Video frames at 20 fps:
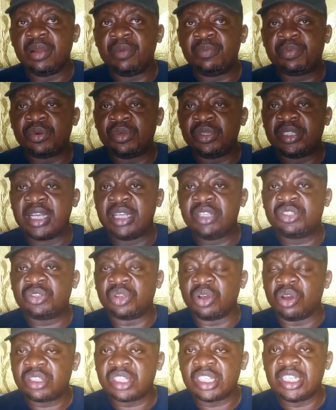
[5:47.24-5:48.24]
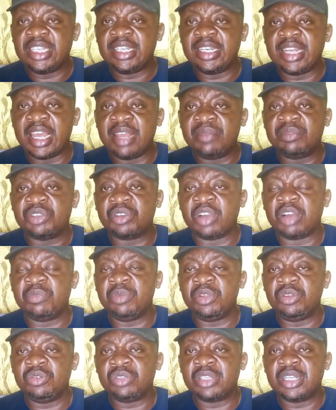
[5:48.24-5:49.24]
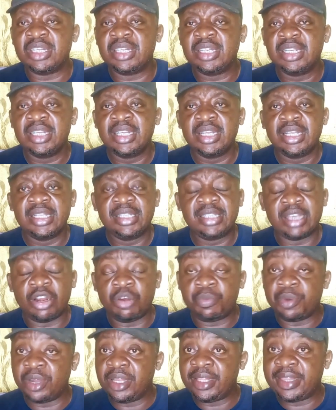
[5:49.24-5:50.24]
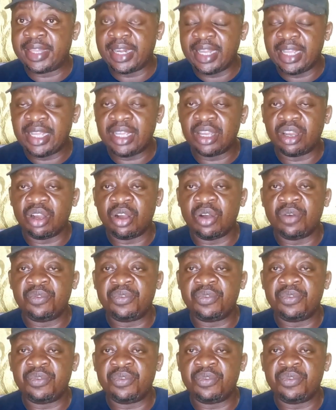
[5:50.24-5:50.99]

protein source in them. So I'll be using 0.3